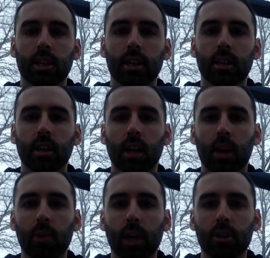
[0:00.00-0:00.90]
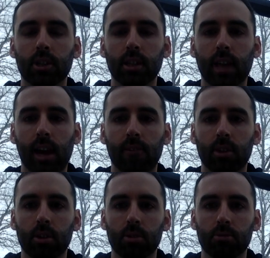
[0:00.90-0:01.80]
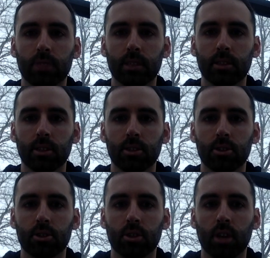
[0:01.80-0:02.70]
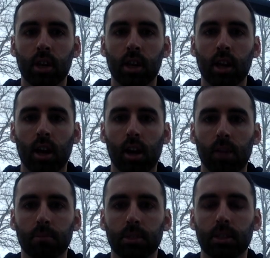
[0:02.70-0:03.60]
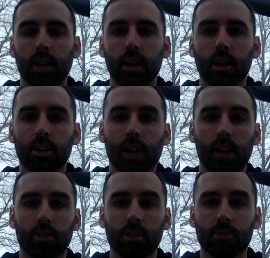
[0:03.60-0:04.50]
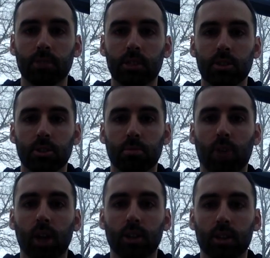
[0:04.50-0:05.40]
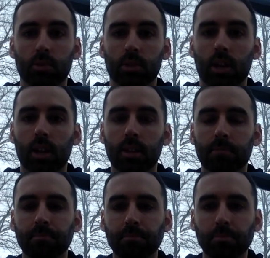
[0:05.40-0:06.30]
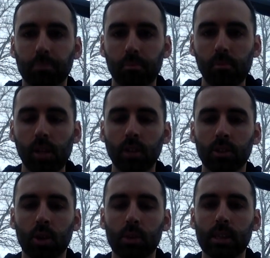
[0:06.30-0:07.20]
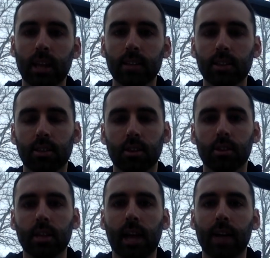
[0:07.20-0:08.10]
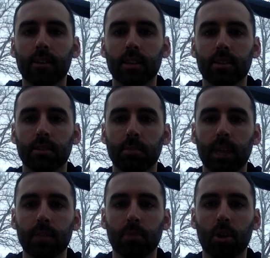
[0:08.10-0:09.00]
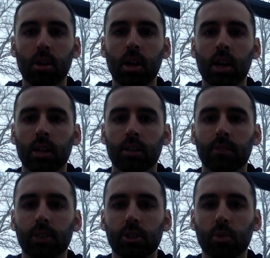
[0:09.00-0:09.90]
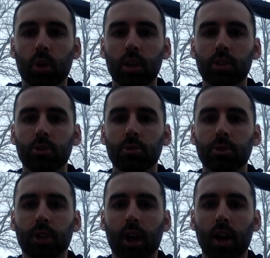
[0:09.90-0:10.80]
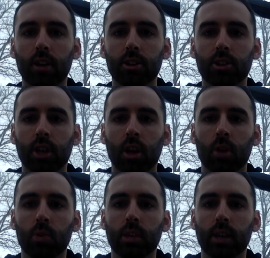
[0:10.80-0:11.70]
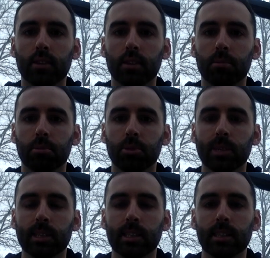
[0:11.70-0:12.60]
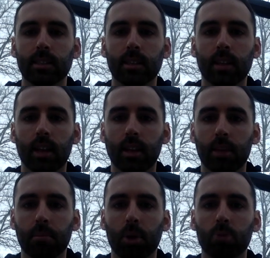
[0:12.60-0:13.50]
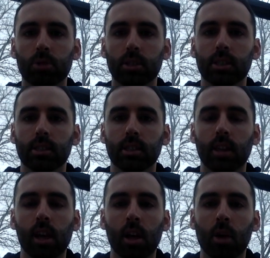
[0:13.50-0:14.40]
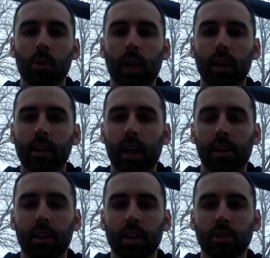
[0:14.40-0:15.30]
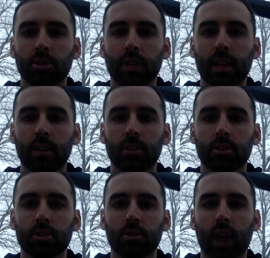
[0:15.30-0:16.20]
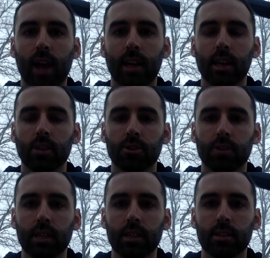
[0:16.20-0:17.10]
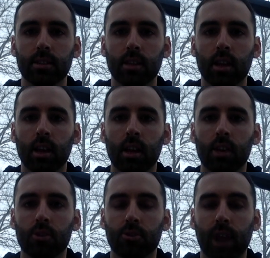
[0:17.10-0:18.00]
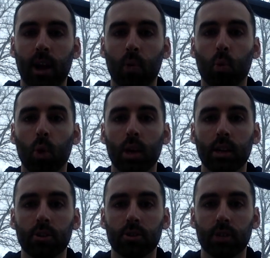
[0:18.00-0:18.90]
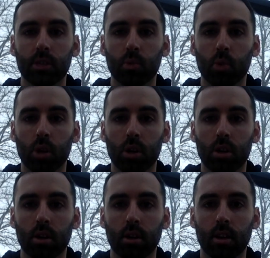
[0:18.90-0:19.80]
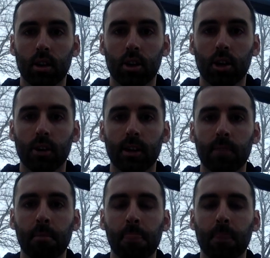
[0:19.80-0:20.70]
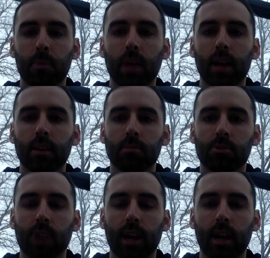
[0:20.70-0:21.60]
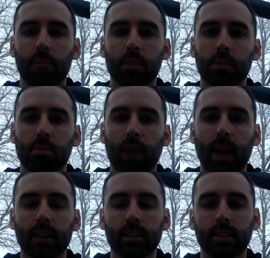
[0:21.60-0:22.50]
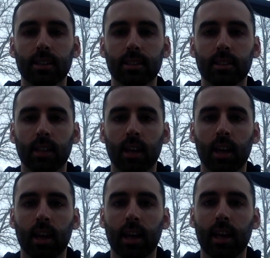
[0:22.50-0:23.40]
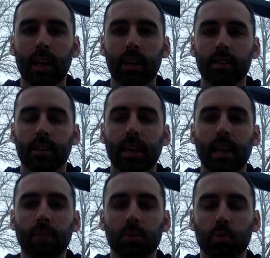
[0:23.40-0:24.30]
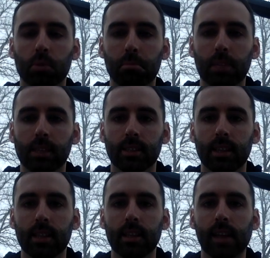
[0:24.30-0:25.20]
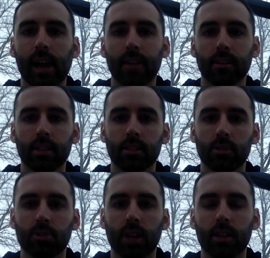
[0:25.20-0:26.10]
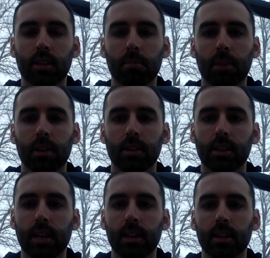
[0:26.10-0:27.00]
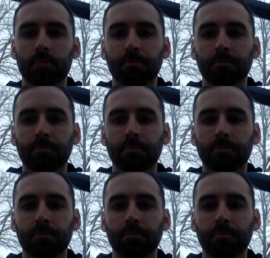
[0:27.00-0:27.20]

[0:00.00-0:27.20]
it. And we actually have our own research study. Our doctorate research project was on it. So we tested 30 athletes in baseball, Division I in junior college. We tested them preseason and then postseason. We had the athletic trainers track injuries, track what injuries were occurring. We had them track how many practices and games were missed in the athletes and tried to compare the data.